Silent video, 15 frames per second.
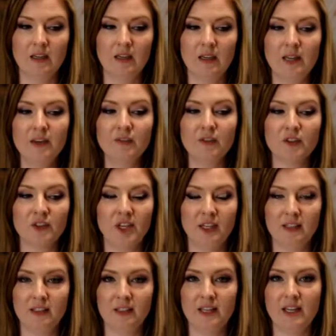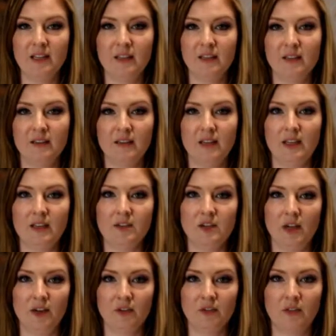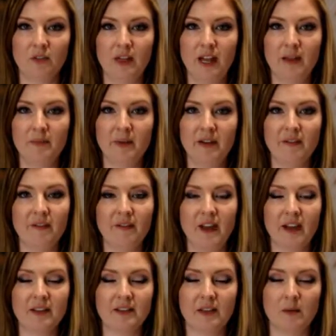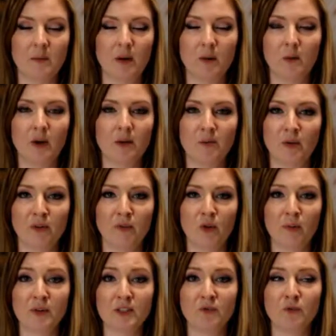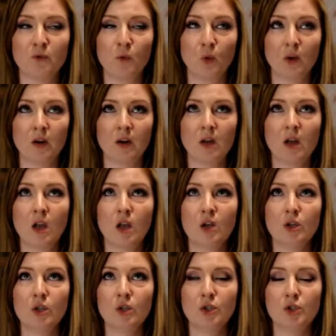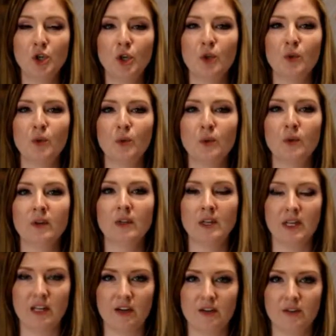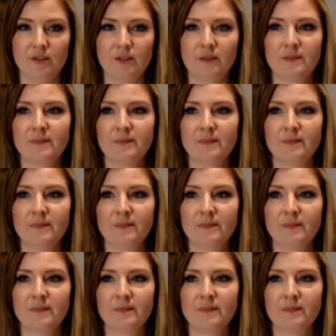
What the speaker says: Infertility in general had been affecting my work performance for 2 years.